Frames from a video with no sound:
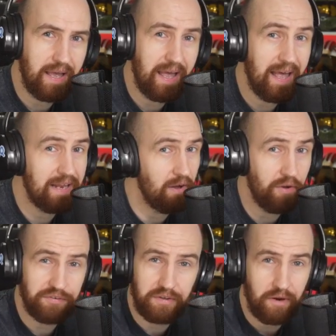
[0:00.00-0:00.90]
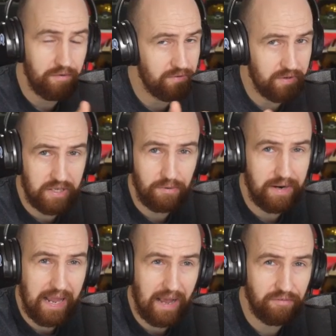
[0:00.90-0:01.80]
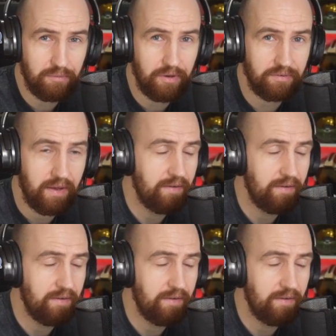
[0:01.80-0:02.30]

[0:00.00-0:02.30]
And also the Q and A afterwards.